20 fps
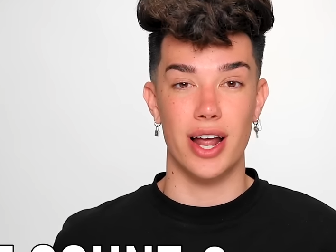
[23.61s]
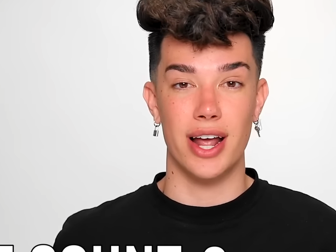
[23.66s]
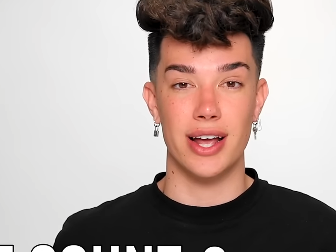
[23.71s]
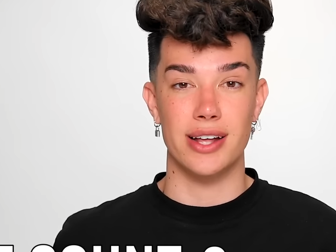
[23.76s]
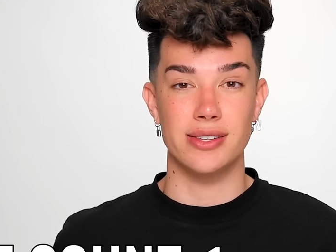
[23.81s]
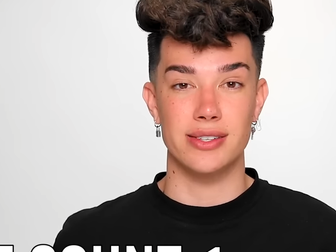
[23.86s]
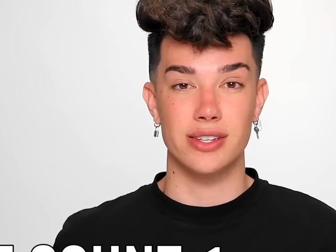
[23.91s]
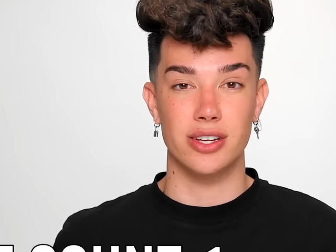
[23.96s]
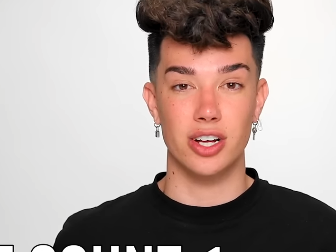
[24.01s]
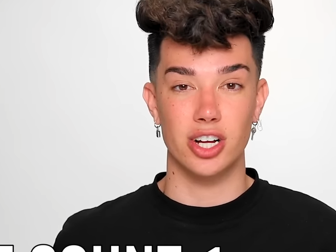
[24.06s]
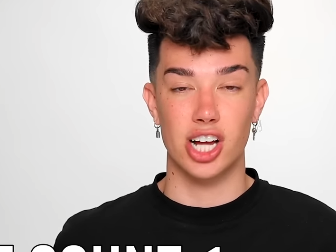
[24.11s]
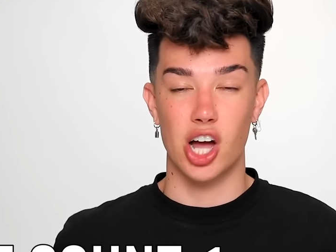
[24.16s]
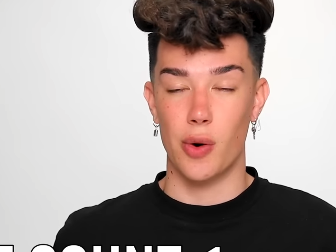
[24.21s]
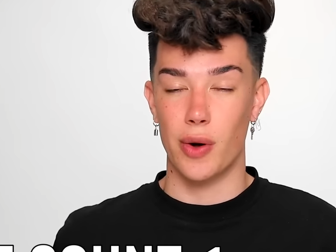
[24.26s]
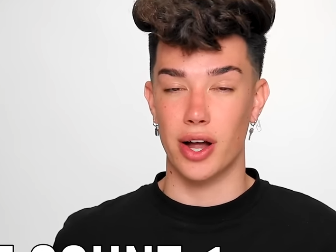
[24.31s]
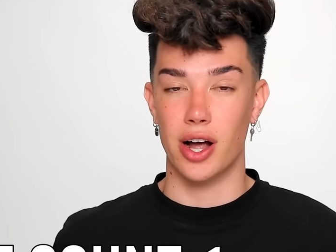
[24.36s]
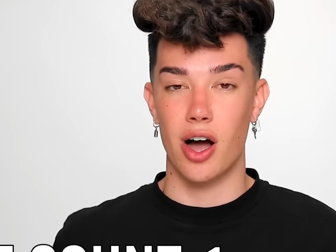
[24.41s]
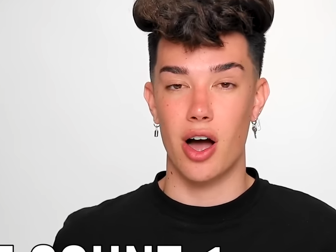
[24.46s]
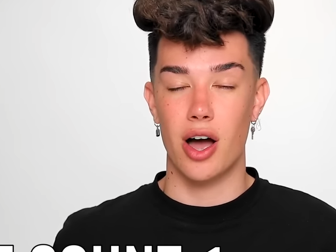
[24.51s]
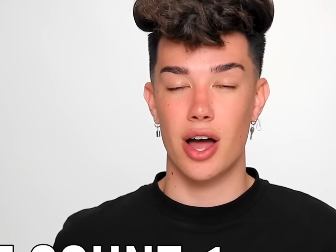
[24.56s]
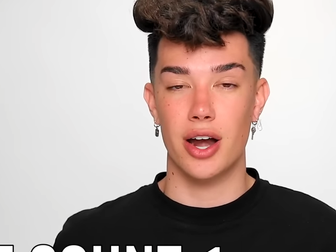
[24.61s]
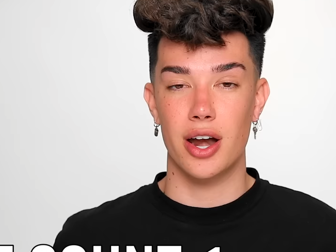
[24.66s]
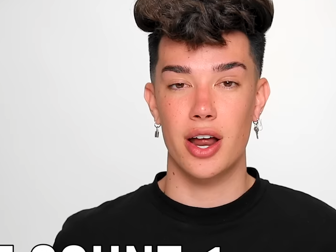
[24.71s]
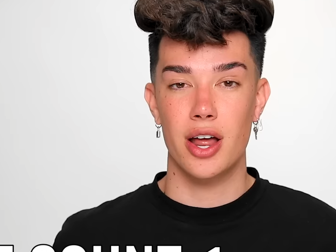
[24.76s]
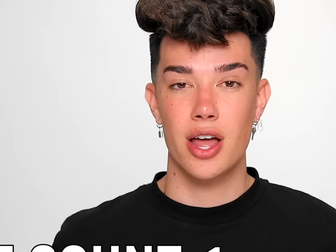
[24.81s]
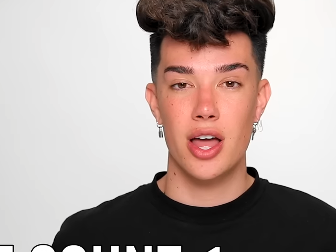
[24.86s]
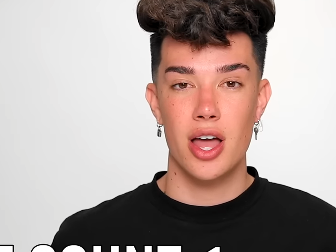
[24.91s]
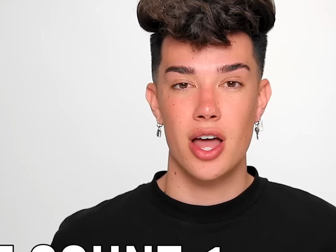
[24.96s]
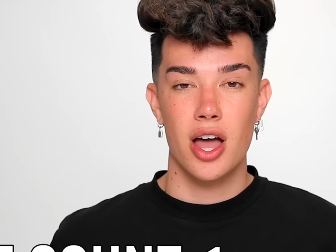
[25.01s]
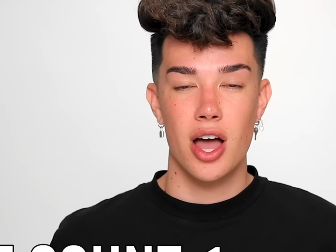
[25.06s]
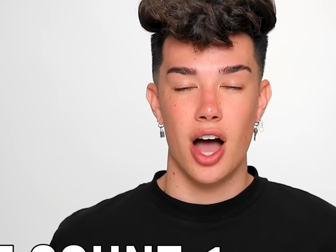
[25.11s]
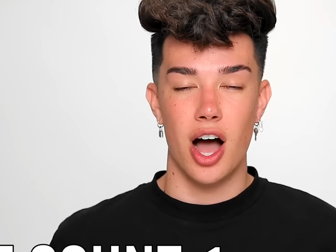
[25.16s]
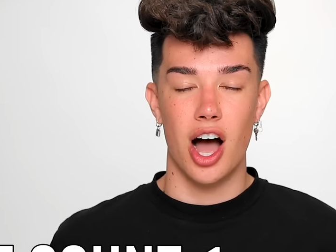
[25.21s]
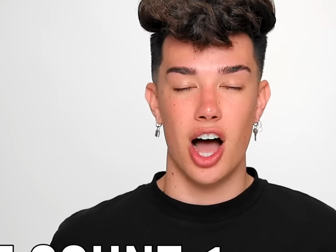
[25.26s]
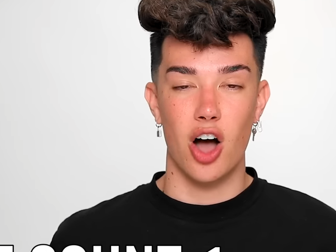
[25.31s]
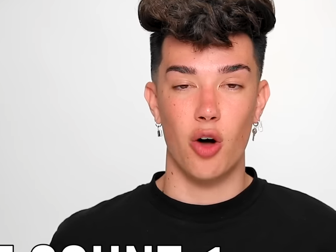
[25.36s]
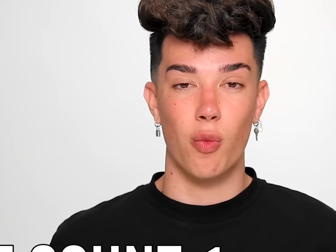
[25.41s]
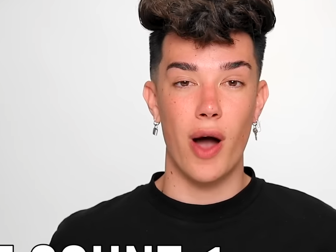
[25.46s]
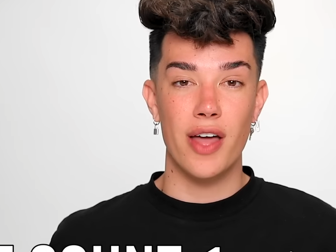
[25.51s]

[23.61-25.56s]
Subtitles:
is going on.